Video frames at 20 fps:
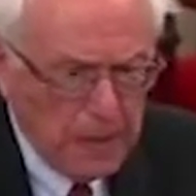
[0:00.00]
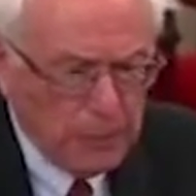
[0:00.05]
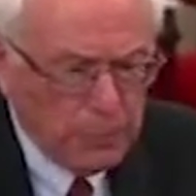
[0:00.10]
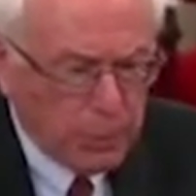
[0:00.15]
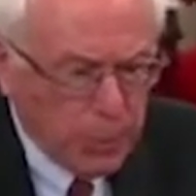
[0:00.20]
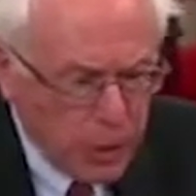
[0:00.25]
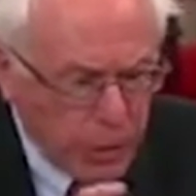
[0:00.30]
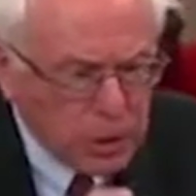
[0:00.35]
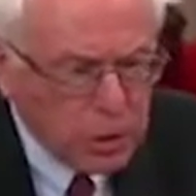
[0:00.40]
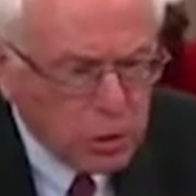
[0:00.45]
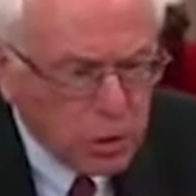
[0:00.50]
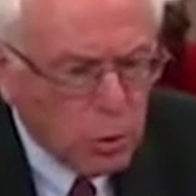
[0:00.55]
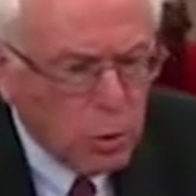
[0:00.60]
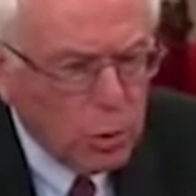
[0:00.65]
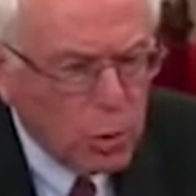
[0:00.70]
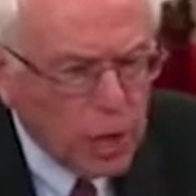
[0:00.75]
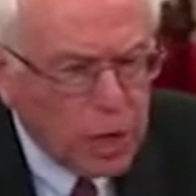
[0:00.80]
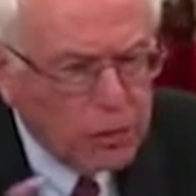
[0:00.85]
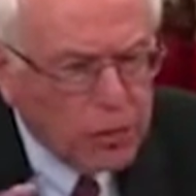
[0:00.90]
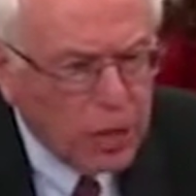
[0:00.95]

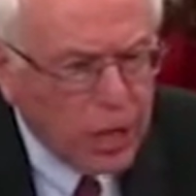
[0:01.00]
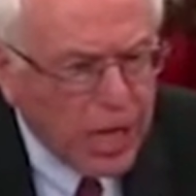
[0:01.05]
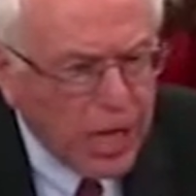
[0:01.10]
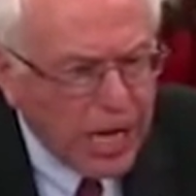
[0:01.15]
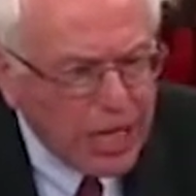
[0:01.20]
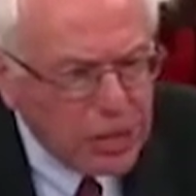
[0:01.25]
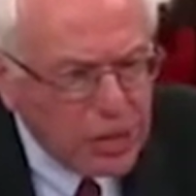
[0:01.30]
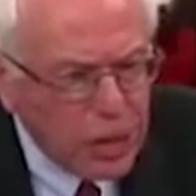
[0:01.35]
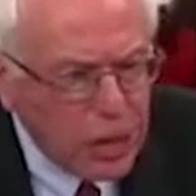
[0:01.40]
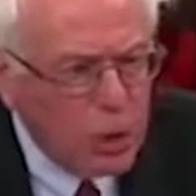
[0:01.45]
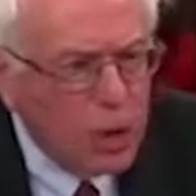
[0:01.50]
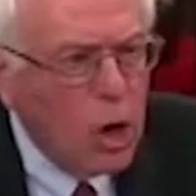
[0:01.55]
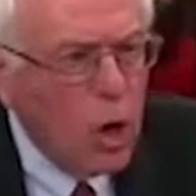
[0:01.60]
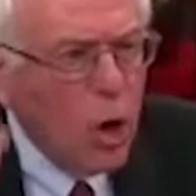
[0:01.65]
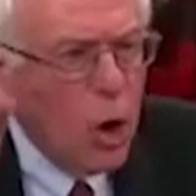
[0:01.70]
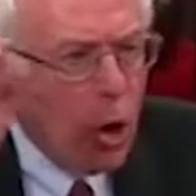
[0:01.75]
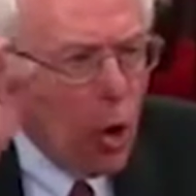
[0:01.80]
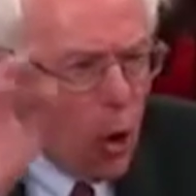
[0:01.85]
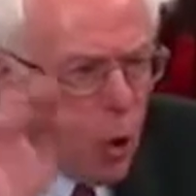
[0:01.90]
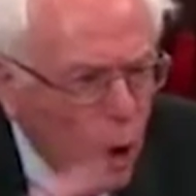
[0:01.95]
preschool education
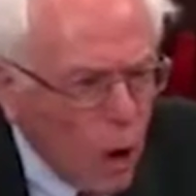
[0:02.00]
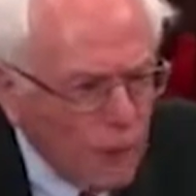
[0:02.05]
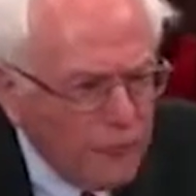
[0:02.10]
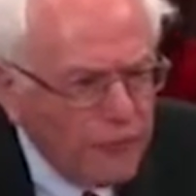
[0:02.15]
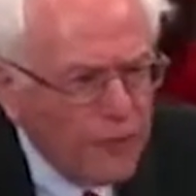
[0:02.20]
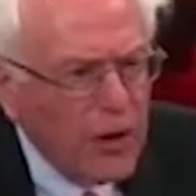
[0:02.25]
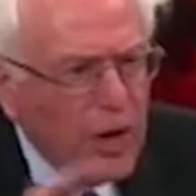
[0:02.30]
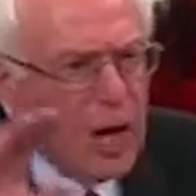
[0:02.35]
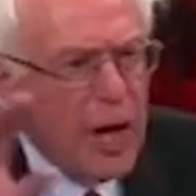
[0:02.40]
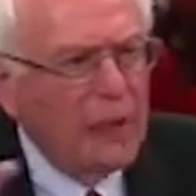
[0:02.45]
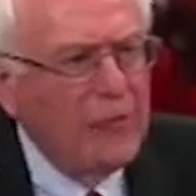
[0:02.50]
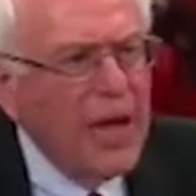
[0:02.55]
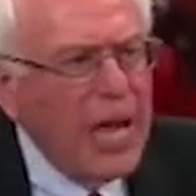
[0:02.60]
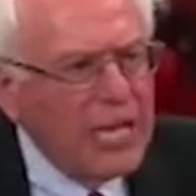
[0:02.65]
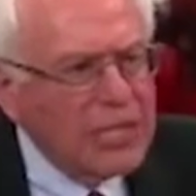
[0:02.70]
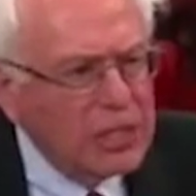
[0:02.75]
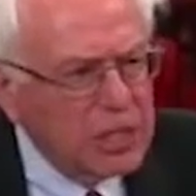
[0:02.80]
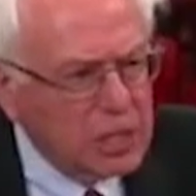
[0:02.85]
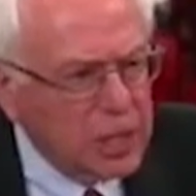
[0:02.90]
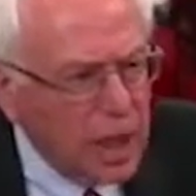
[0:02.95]
off of
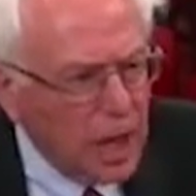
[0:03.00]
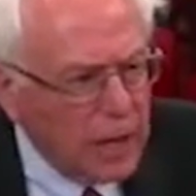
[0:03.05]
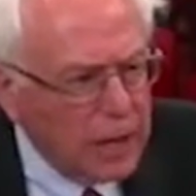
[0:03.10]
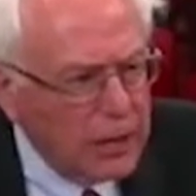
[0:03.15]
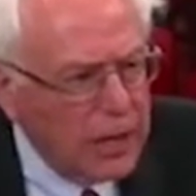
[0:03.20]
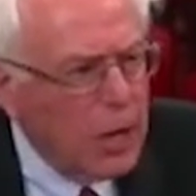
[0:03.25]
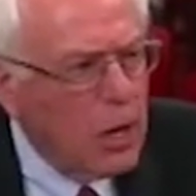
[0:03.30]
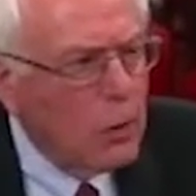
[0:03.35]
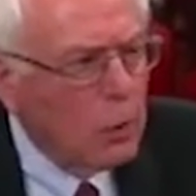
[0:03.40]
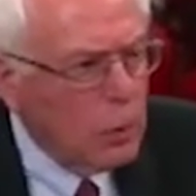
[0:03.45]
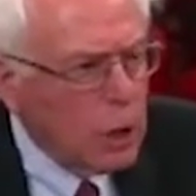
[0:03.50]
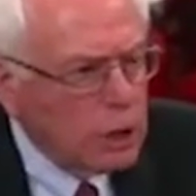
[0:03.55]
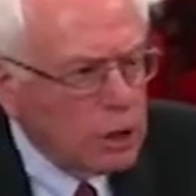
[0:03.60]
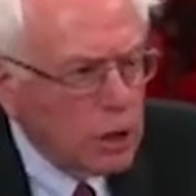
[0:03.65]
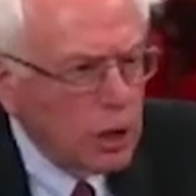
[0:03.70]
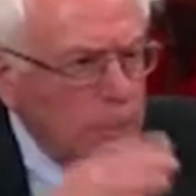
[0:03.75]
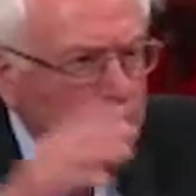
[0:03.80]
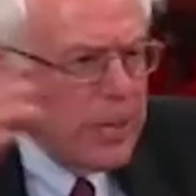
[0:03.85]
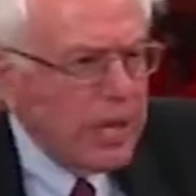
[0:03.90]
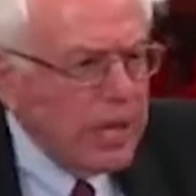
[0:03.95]
Head Start. We
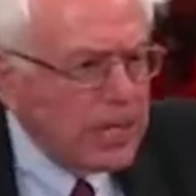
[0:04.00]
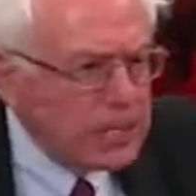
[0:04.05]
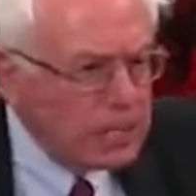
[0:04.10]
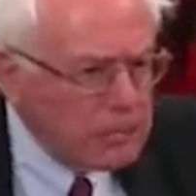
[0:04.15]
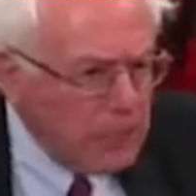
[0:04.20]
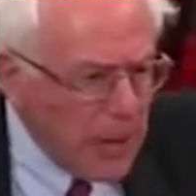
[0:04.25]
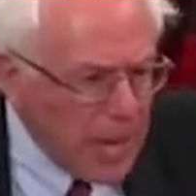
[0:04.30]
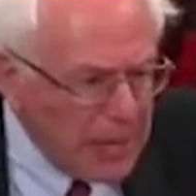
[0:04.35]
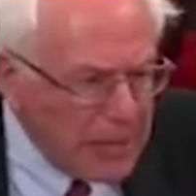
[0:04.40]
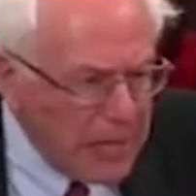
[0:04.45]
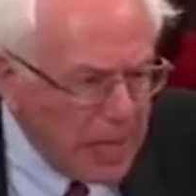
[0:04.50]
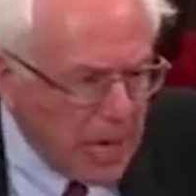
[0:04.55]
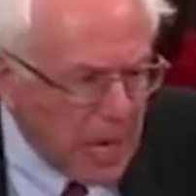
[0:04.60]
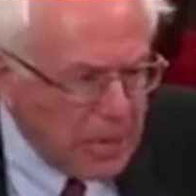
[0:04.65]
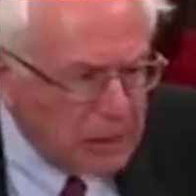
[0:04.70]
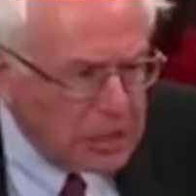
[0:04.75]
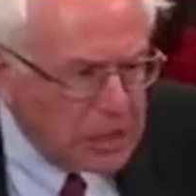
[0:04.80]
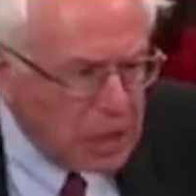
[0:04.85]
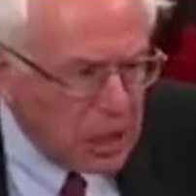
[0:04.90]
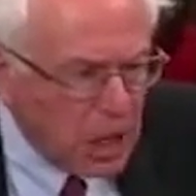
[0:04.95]
should be expanding
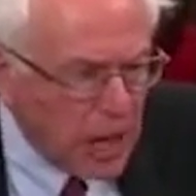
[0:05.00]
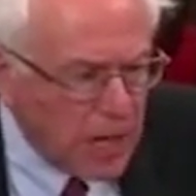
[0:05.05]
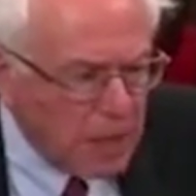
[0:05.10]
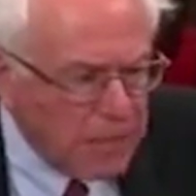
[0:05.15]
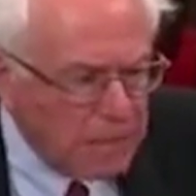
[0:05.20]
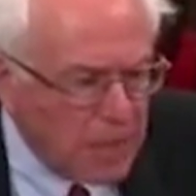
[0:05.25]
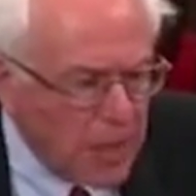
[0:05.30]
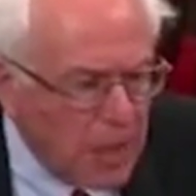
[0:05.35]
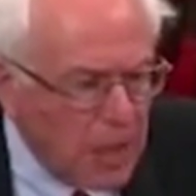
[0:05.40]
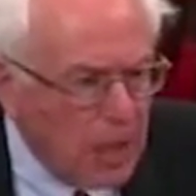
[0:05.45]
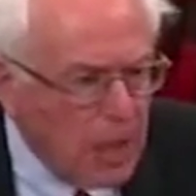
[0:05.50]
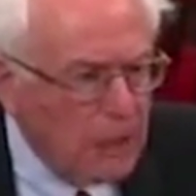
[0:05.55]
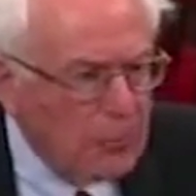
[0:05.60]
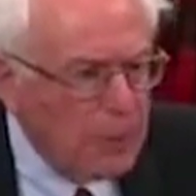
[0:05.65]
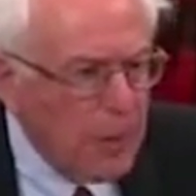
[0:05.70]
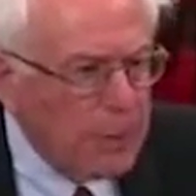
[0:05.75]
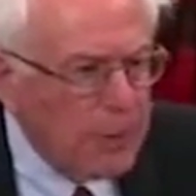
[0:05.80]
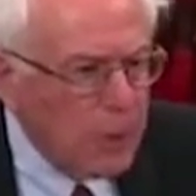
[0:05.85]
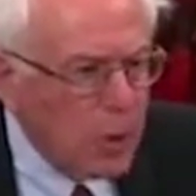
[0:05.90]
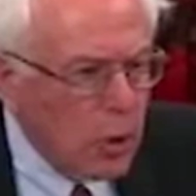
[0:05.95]
Head Start,
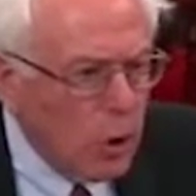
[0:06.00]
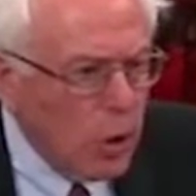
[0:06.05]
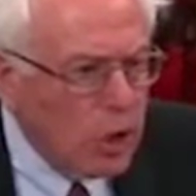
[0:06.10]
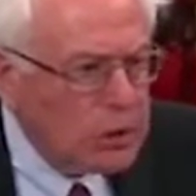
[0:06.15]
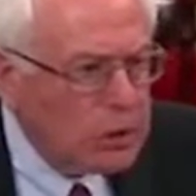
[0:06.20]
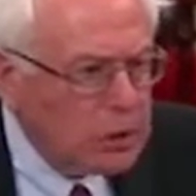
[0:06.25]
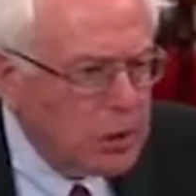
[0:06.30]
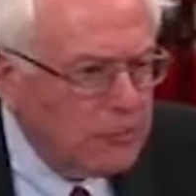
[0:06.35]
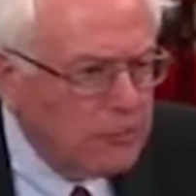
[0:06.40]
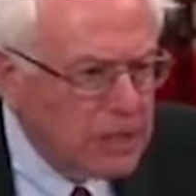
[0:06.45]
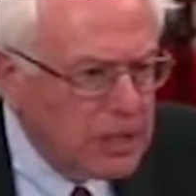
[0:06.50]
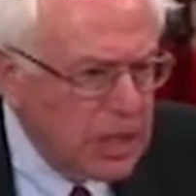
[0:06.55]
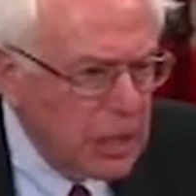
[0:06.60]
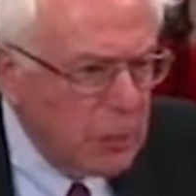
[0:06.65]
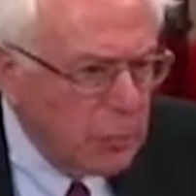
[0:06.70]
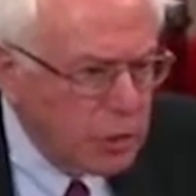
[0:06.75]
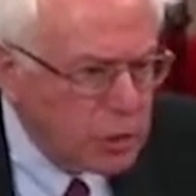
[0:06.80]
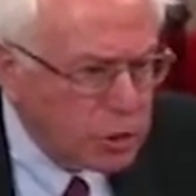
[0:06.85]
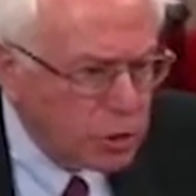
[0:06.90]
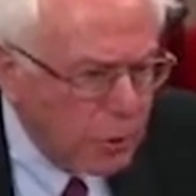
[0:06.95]
but because of
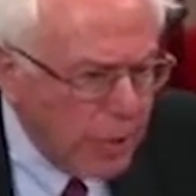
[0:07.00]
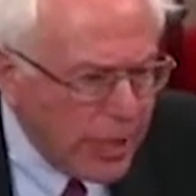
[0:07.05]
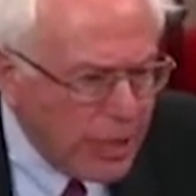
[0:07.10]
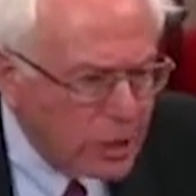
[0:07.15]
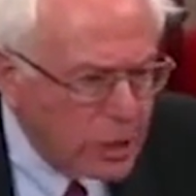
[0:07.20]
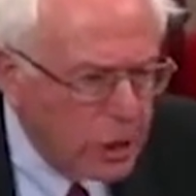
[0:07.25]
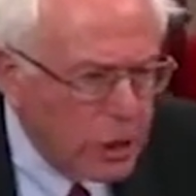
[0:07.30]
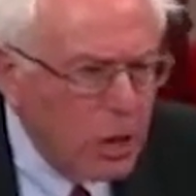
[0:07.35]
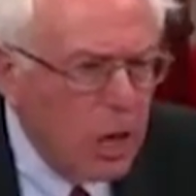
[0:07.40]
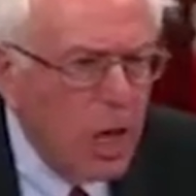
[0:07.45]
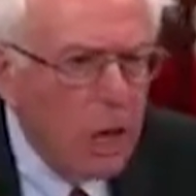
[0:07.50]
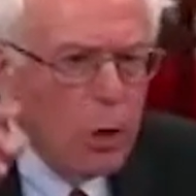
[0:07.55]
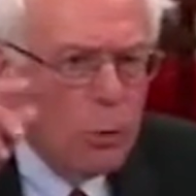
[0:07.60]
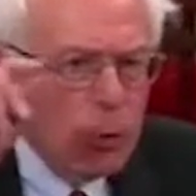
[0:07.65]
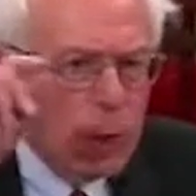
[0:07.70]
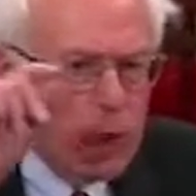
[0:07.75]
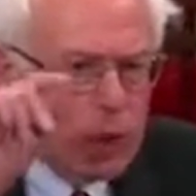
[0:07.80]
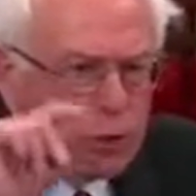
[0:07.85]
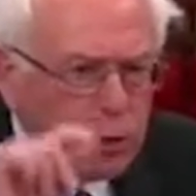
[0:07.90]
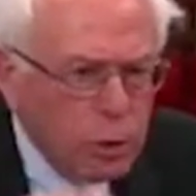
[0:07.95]
sequestration,
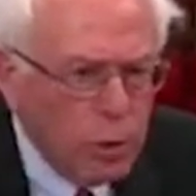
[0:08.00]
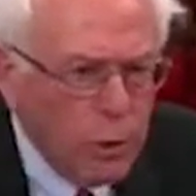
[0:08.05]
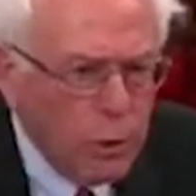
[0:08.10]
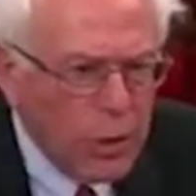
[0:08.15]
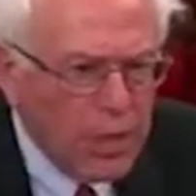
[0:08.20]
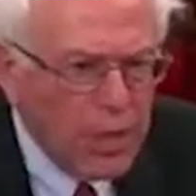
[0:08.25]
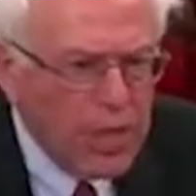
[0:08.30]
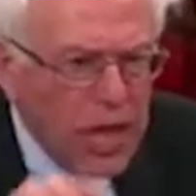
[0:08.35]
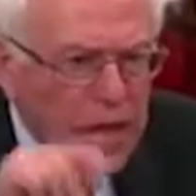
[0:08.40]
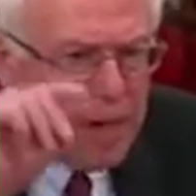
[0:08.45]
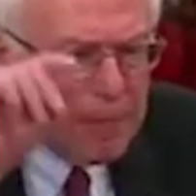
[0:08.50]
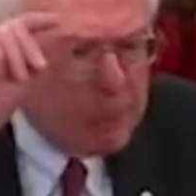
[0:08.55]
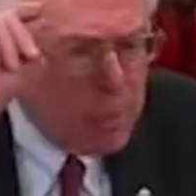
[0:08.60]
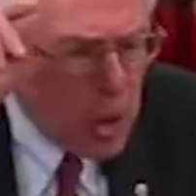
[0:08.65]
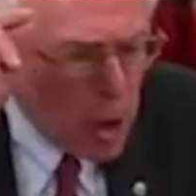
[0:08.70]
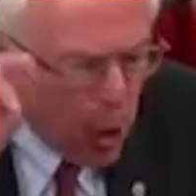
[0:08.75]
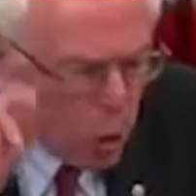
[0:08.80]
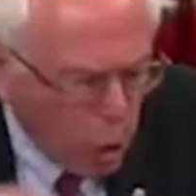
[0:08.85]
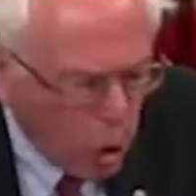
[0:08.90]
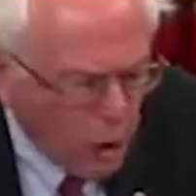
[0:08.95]
we are throwing them
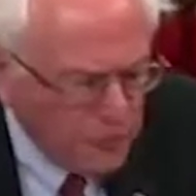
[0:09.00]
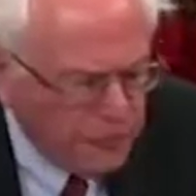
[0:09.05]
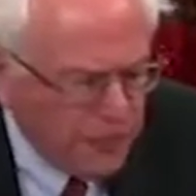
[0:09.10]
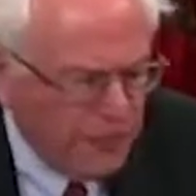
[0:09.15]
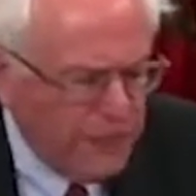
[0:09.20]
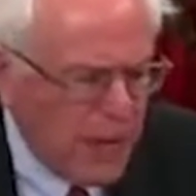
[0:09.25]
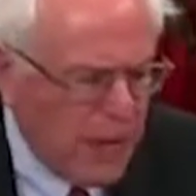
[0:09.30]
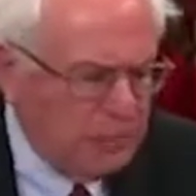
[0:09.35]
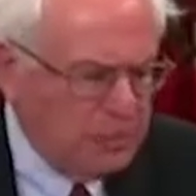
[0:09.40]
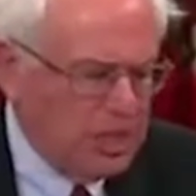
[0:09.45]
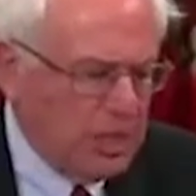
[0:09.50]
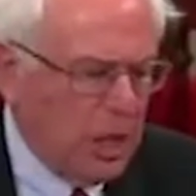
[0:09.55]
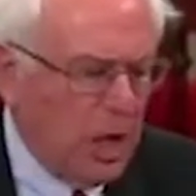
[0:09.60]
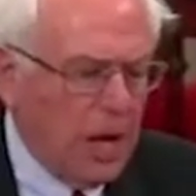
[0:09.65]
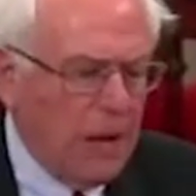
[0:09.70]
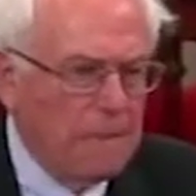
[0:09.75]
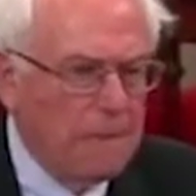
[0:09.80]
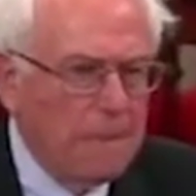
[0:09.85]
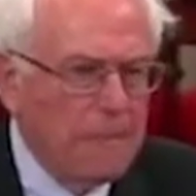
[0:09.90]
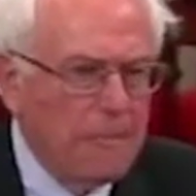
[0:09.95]
off of Head
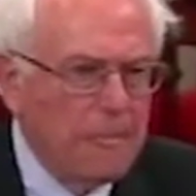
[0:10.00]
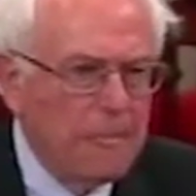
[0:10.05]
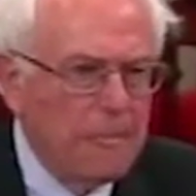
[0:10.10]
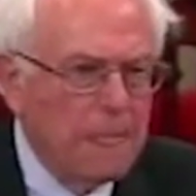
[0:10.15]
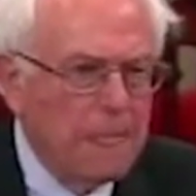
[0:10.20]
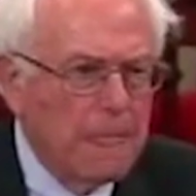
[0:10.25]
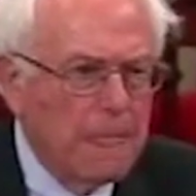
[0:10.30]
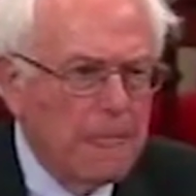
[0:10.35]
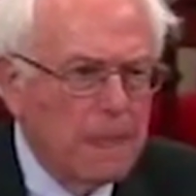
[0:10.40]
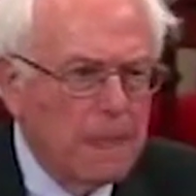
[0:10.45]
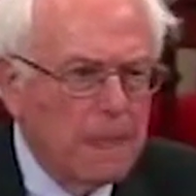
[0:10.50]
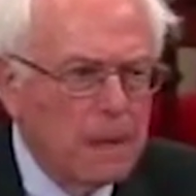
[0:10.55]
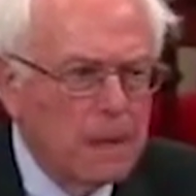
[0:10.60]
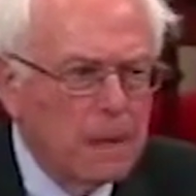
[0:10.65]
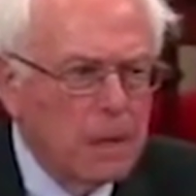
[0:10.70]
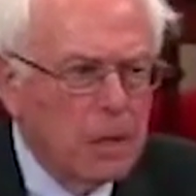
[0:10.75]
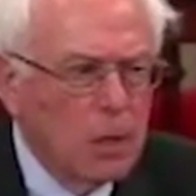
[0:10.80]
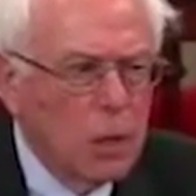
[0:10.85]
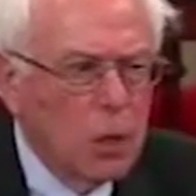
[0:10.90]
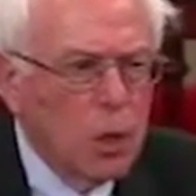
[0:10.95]
Start.
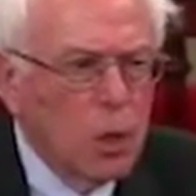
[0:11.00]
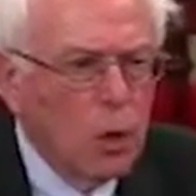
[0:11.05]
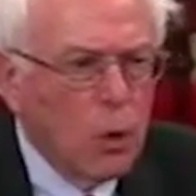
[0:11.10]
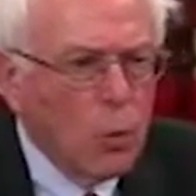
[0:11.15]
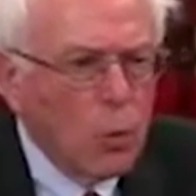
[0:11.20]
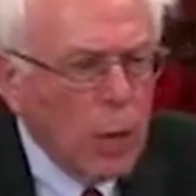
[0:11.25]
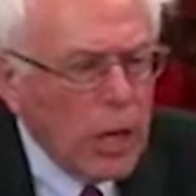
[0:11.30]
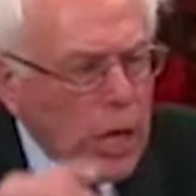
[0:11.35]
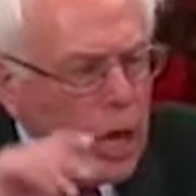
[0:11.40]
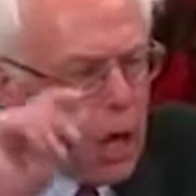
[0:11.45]
We